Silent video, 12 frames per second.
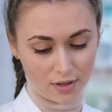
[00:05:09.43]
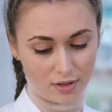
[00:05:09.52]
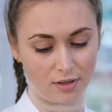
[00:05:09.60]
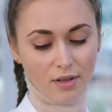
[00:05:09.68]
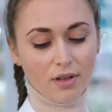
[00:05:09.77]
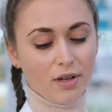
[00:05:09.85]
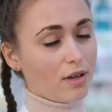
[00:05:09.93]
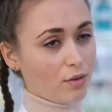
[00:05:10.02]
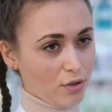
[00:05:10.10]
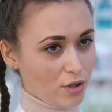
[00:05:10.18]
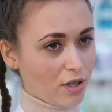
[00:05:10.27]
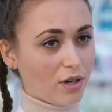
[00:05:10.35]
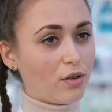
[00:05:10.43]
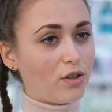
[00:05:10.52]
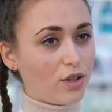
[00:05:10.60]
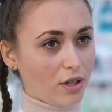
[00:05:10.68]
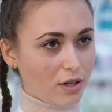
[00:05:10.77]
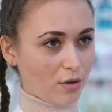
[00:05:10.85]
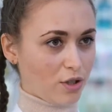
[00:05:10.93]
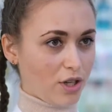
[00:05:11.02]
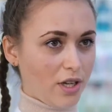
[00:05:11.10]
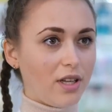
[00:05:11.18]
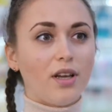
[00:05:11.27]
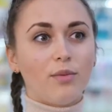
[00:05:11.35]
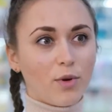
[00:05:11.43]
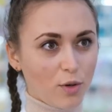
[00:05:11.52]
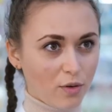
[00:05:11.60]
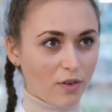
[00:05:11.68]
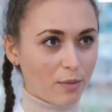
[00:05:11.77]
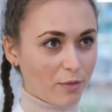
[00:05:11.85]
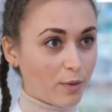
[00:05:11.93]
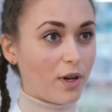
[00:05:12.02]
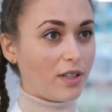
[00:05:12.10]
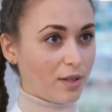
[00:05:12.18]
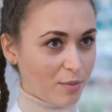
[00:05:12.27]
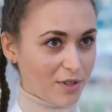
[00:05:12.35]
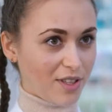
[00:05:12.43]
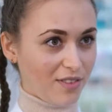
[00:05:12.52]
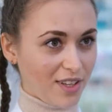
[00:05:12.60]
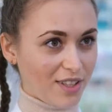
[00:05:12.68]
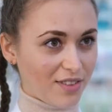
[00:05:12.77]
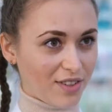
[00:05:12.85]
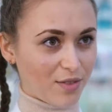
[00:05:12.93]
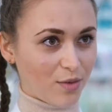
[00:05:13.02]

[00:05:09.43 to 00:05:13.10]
maybe when it comes to throughput, you have two things that you're trying to accomplish.